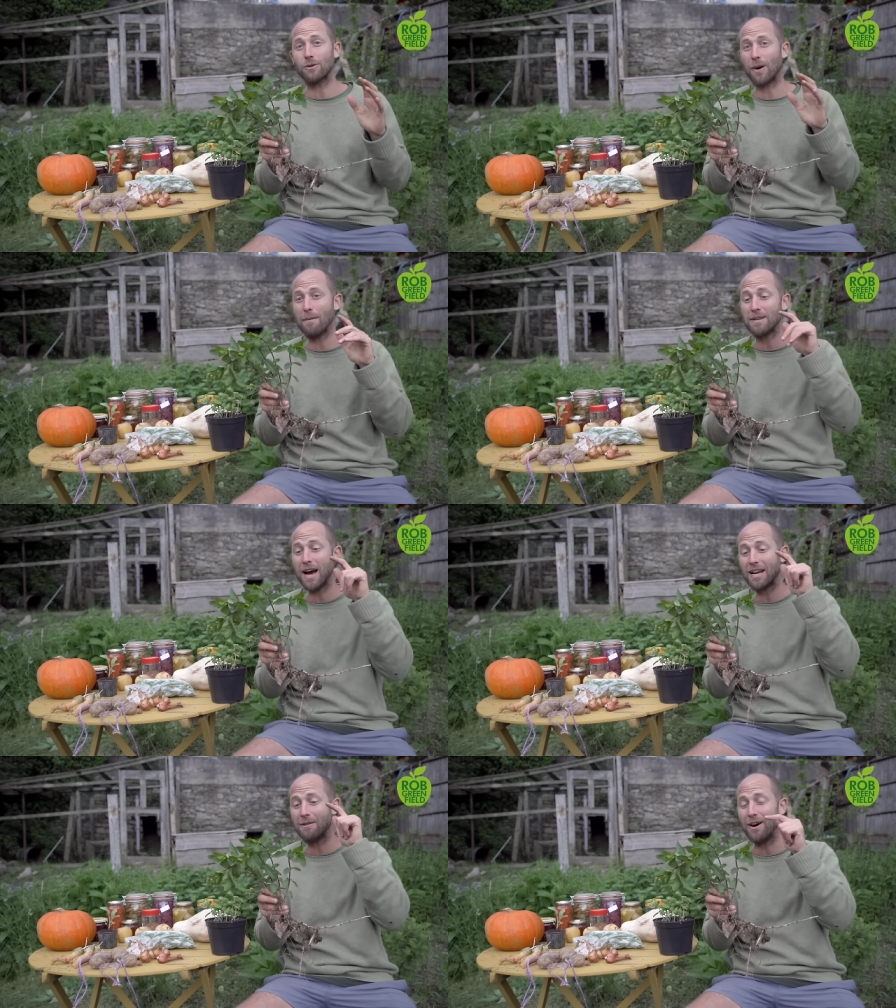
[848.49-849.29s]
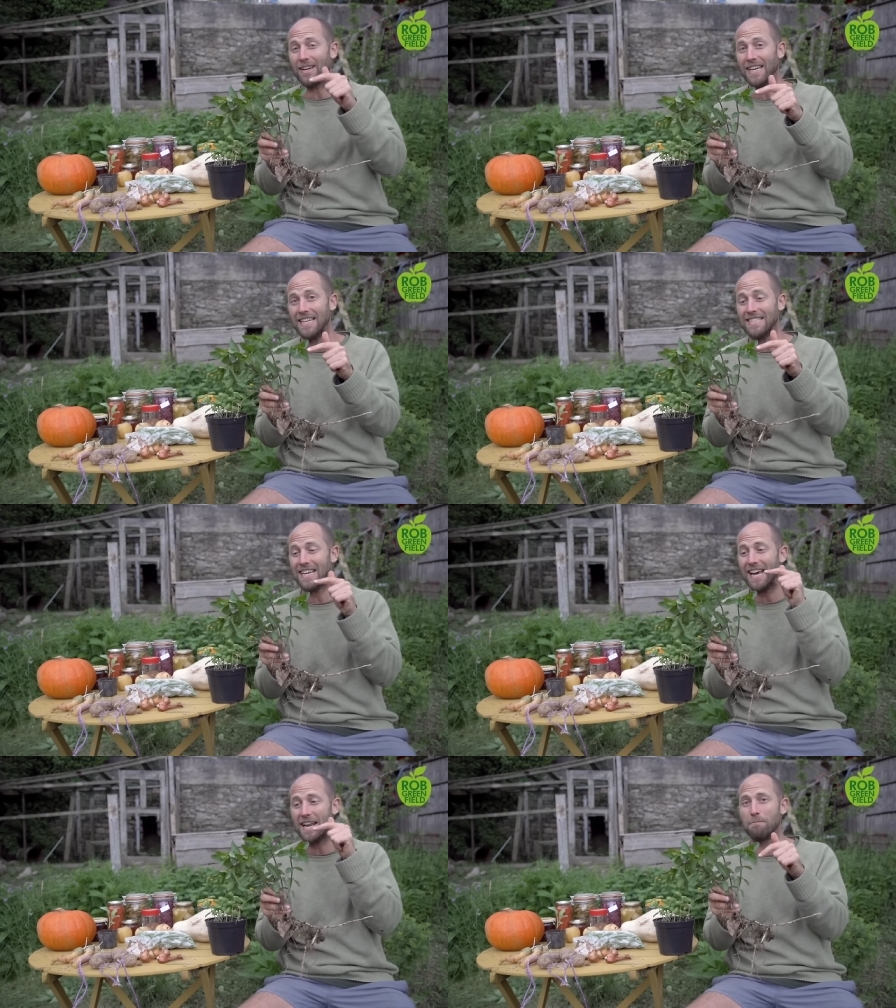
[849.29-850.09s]
So when I'm talking about
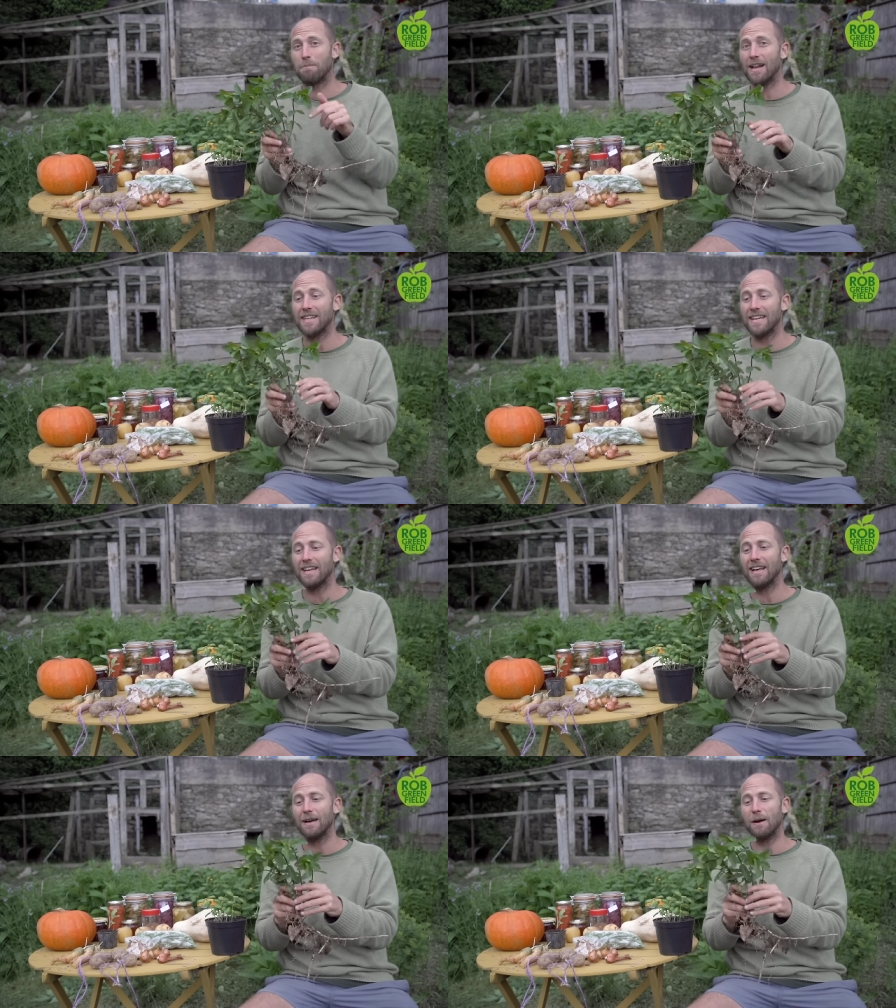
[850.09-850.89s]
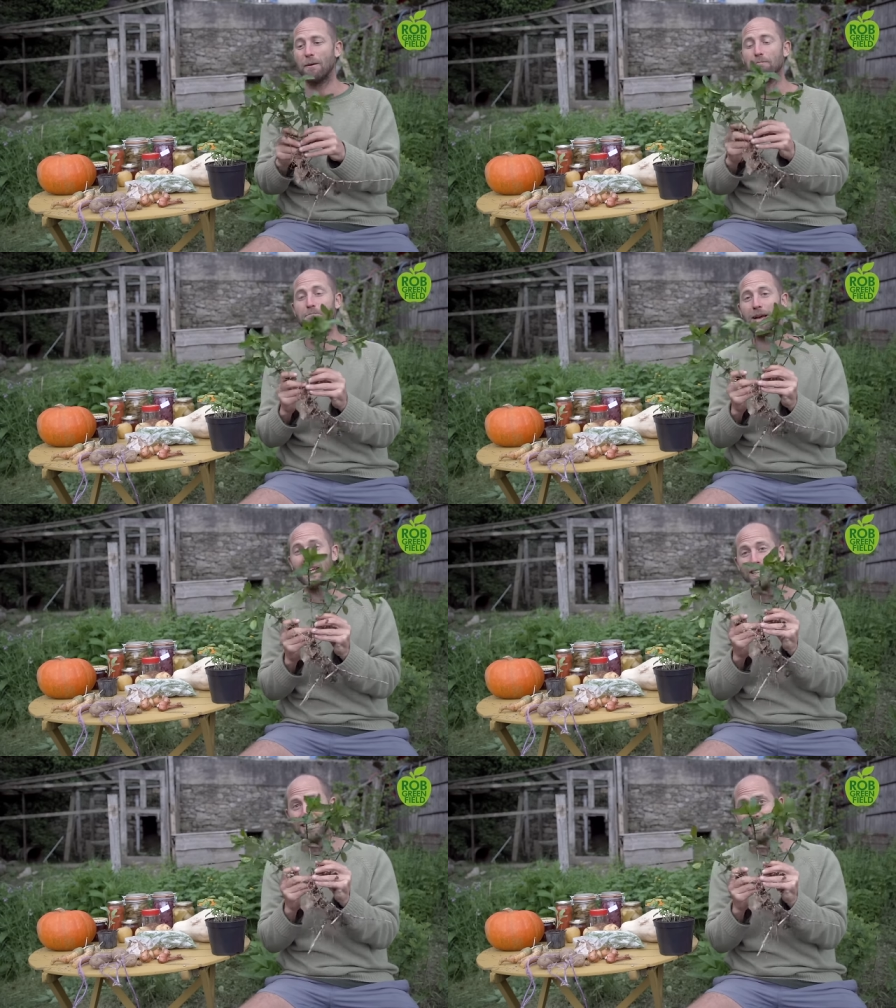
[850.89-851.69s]
easy and abundant,
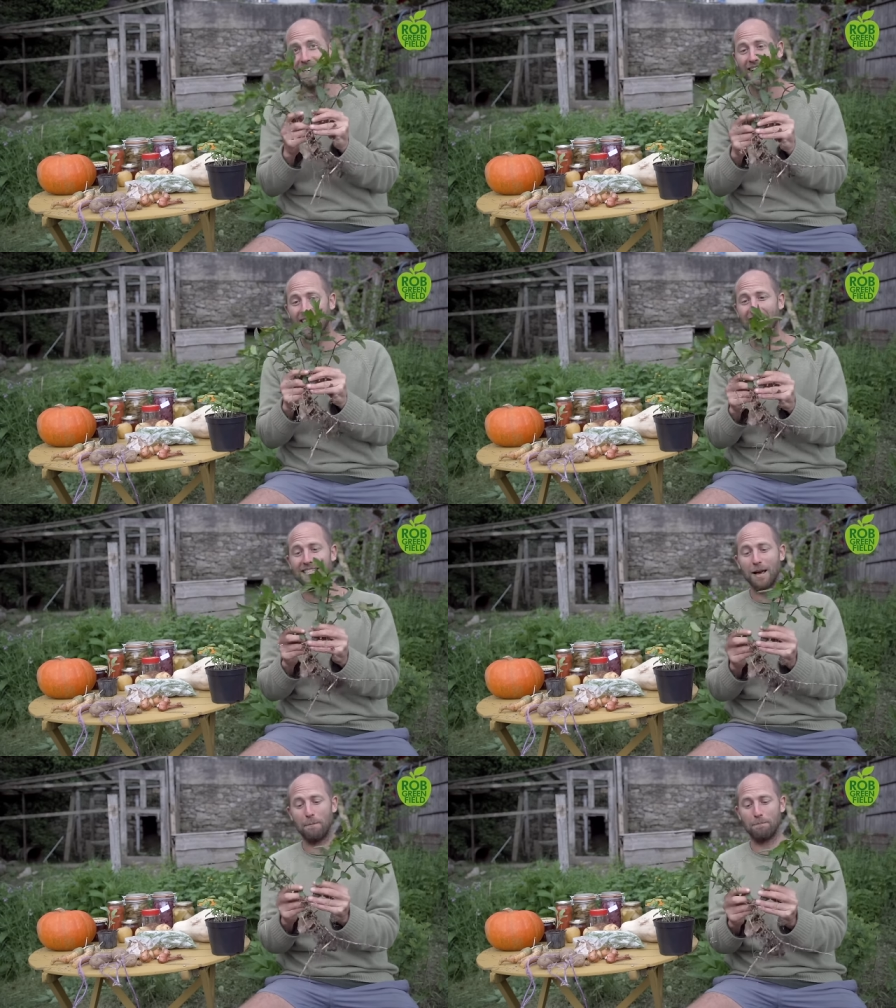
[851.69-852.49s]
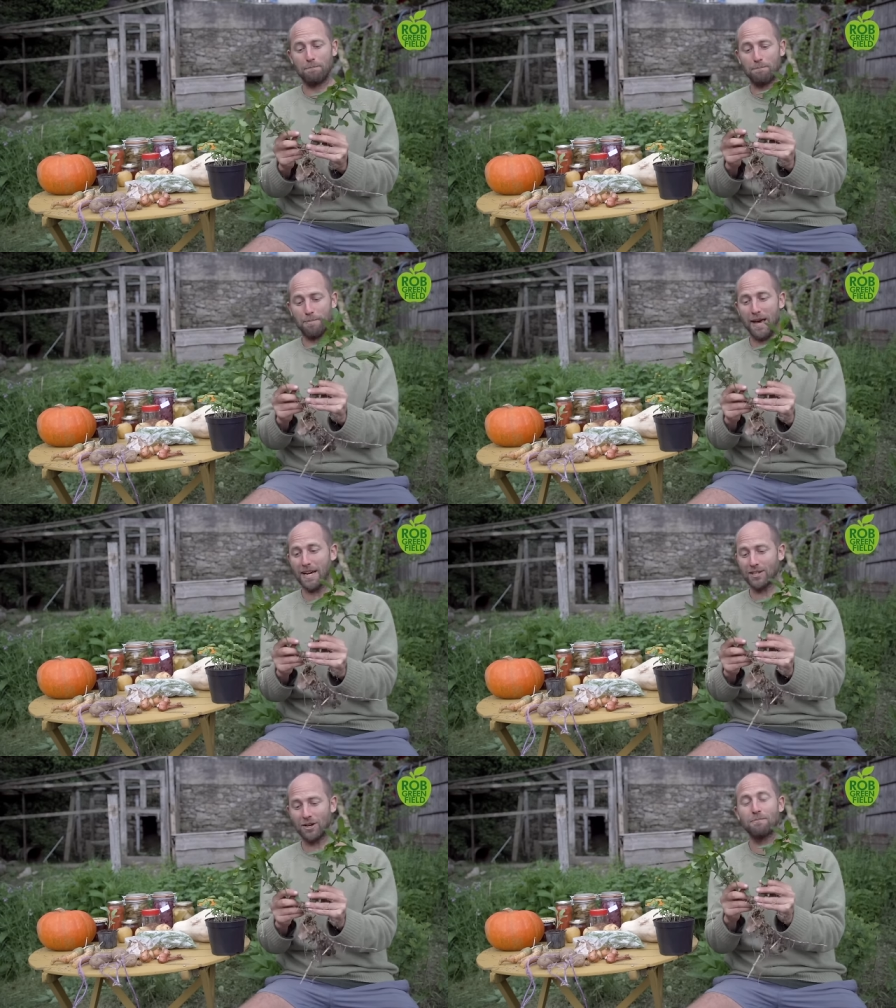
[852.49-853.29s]
mint is the
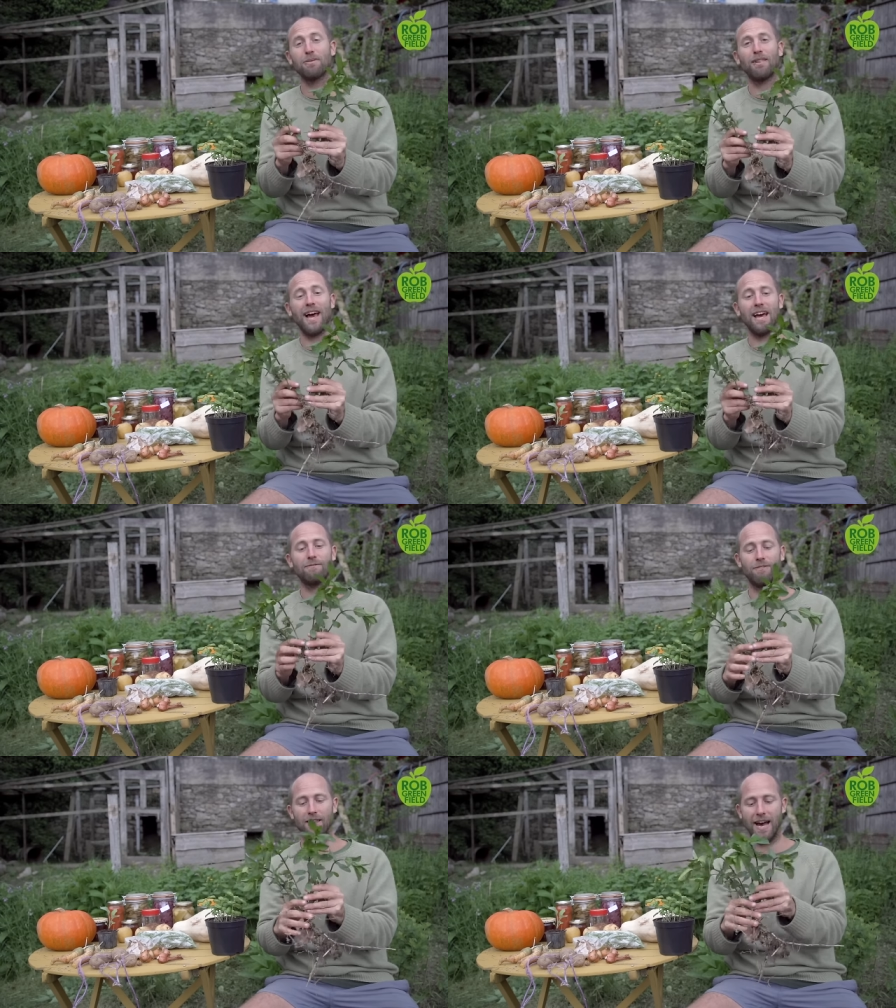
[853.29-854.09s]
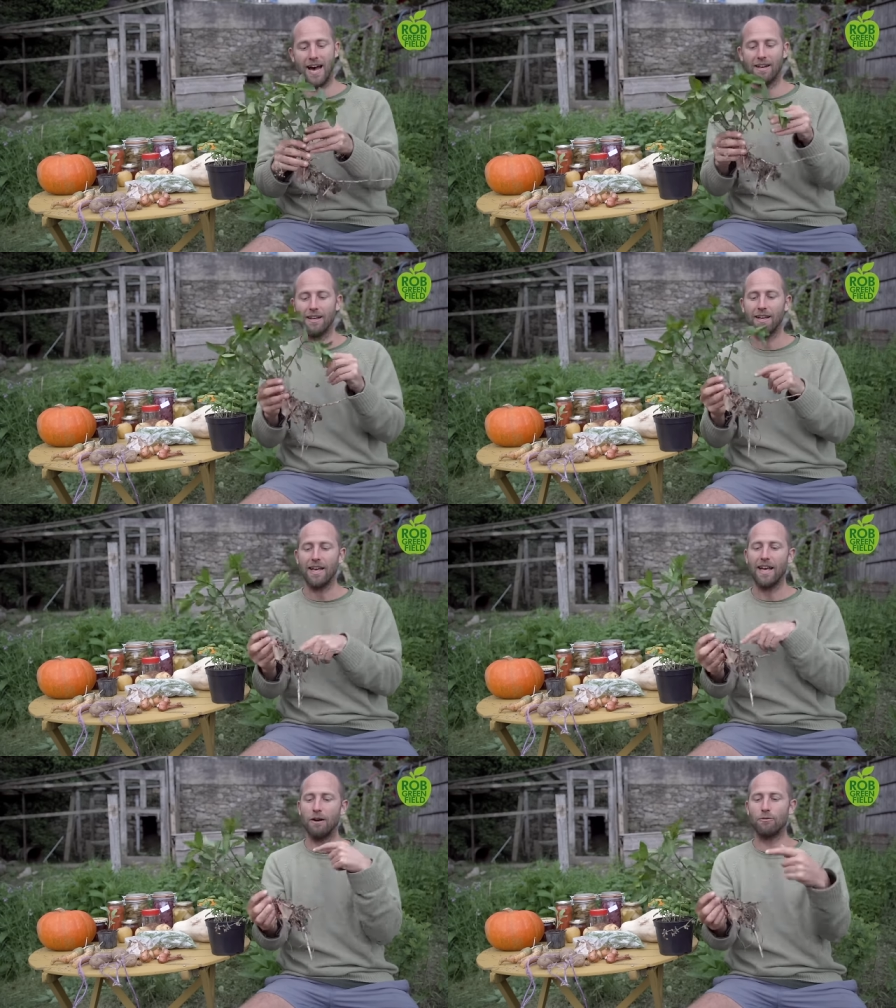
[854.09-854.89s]
picture plant for that.
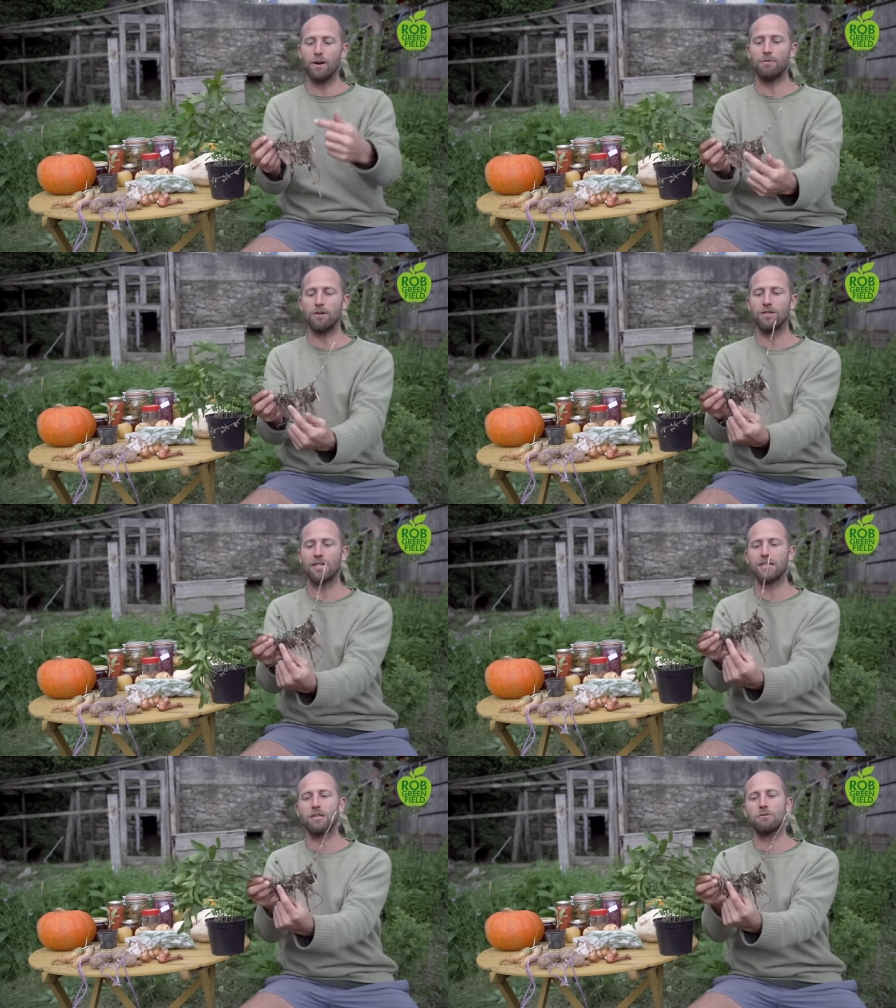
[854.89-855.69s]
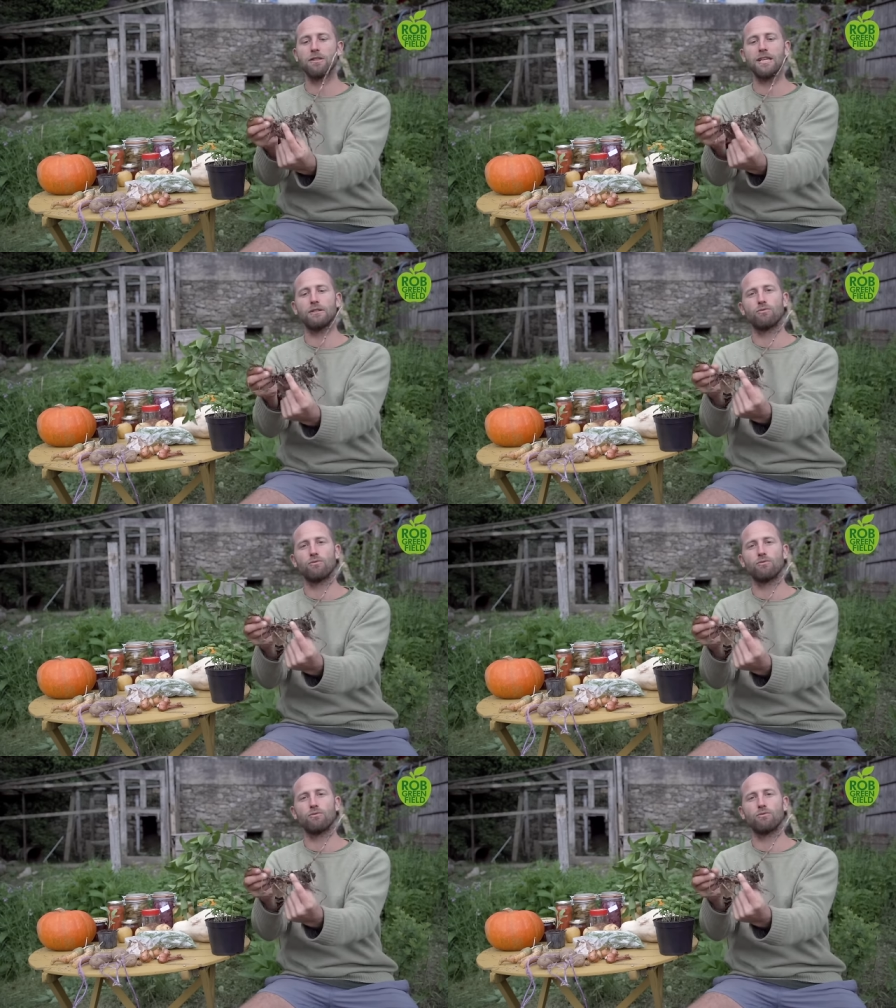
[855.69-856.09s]
It reproduces through these